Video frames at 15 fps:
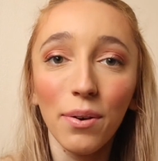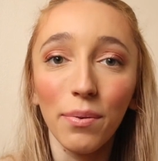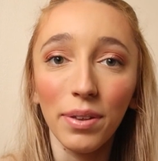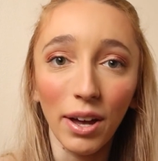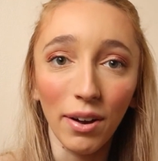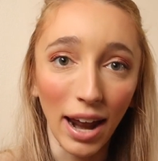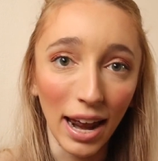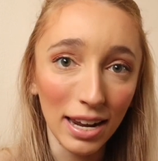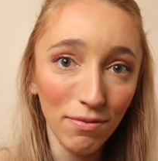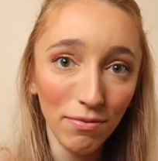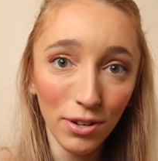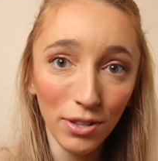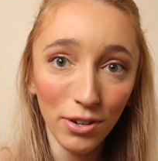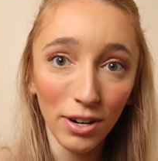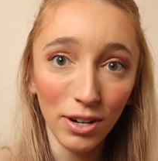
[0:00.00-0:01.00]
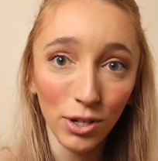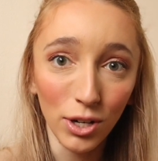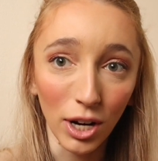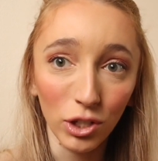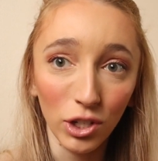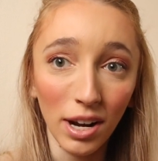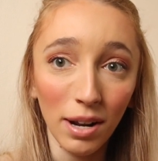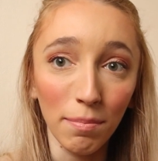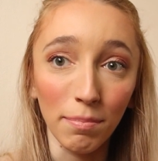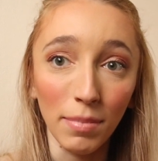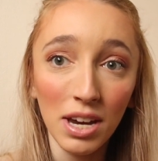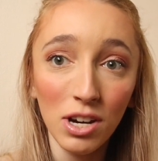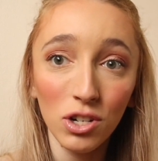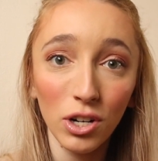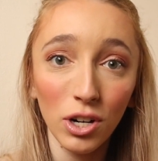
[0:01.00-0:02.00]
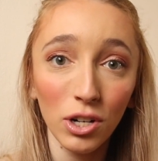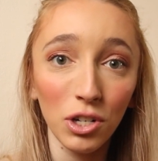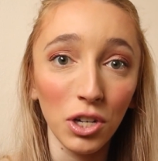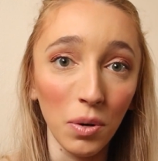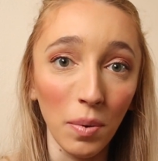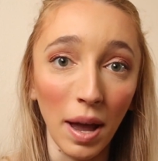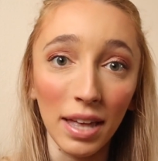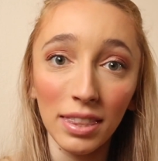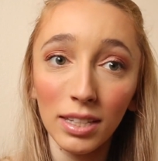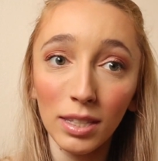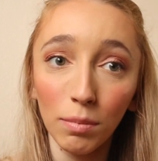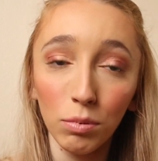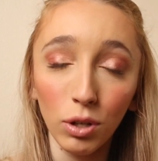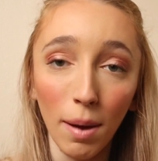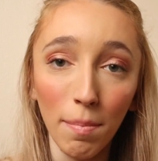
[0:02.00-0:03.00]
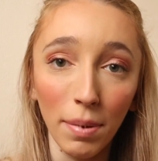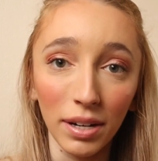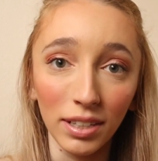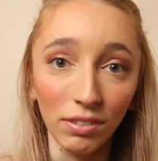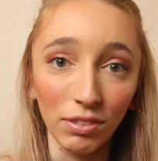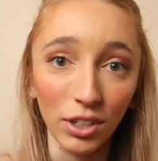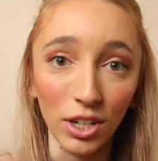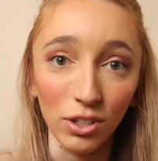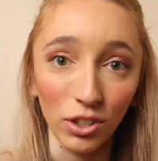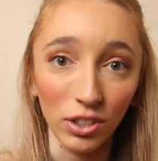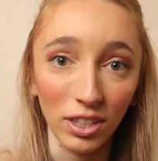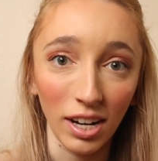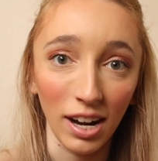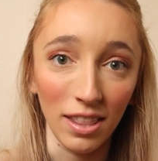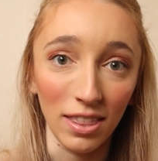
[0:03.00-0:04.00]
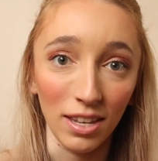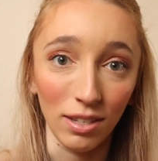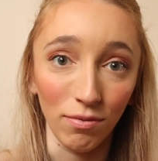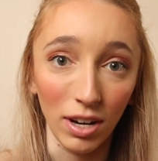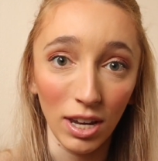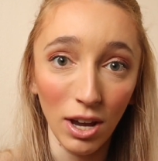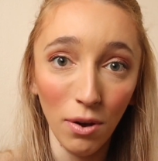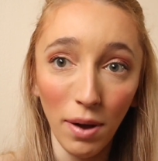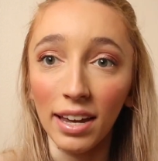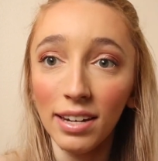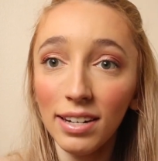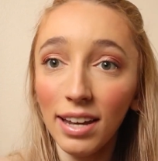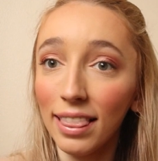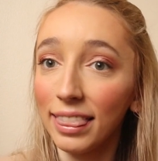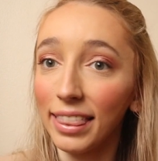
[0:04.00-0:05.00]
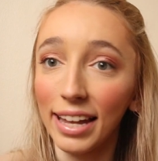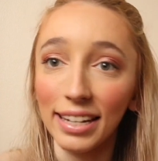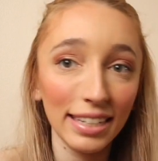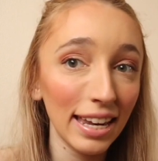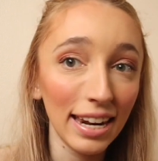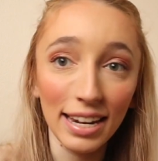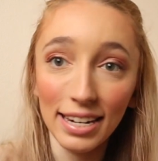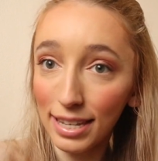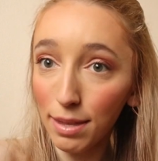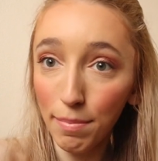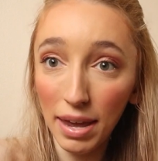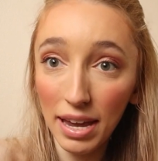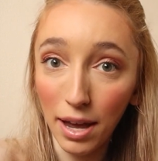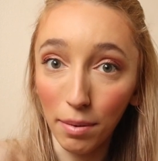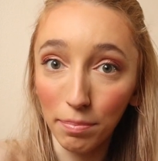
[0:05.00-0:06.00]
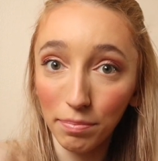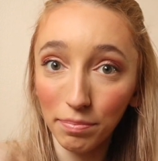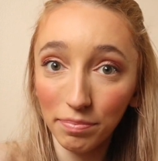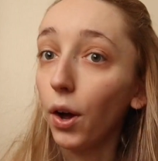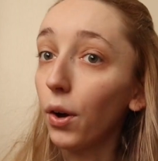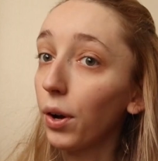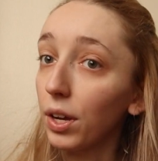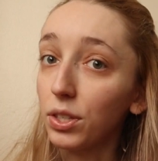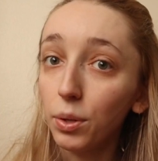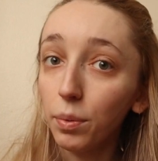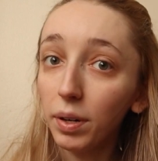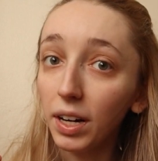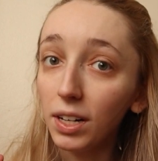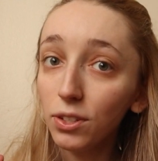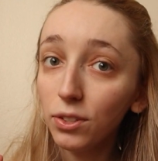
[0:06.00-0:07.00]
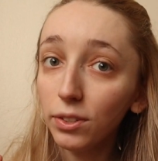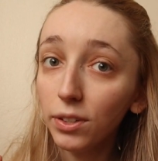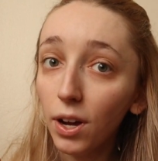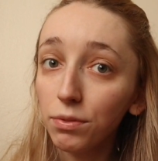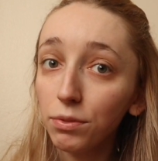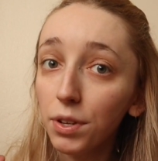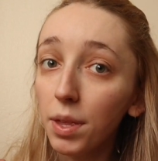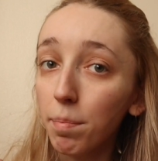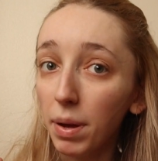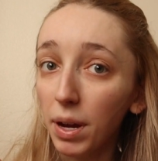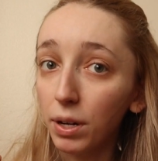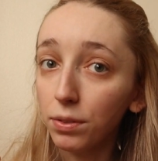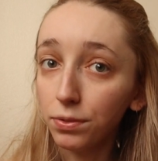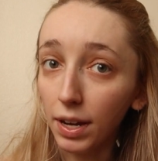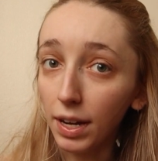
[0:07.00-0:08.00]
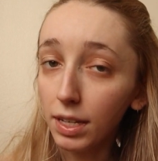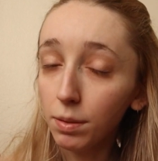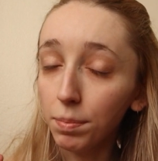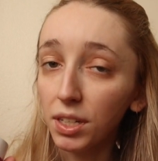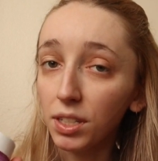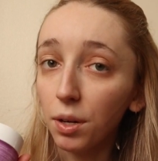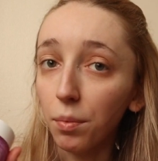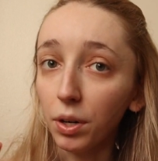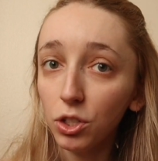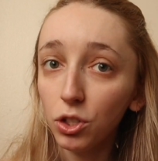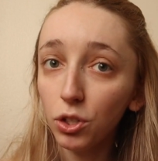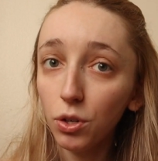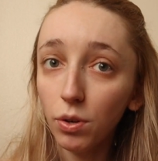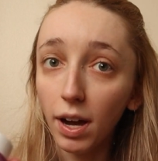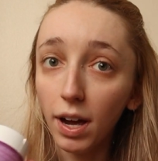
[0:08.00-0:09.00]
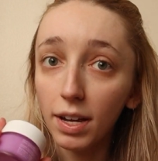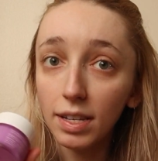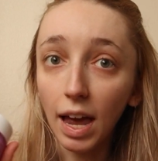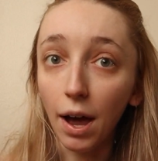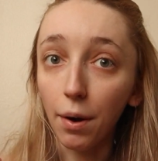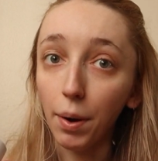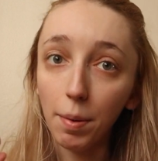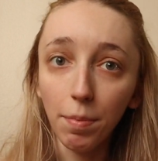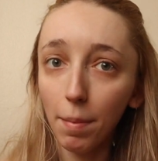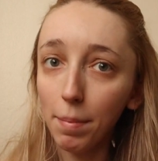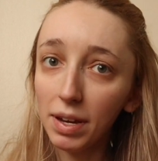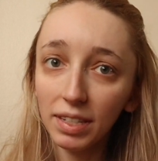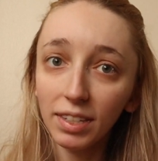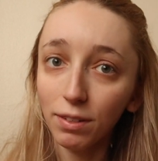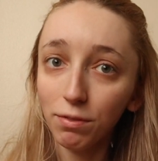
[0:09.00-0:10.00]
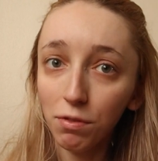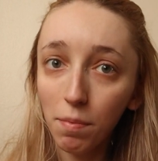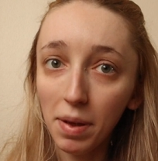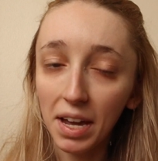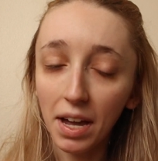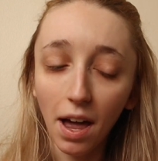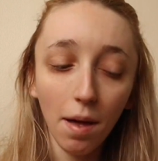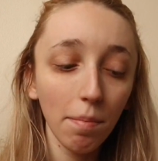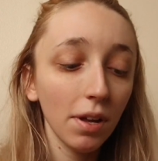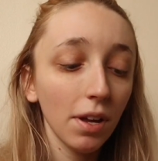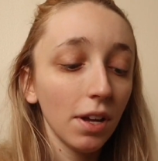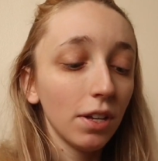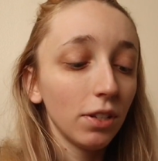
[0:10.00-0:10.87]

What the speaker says: Without any further introduction, make sure to hit that subscribe button if you're interested in this video, and let's get into the makeup. Okay, so we're gonna start off with a bare face because I wanna show you guys how I prep my skin for makeup.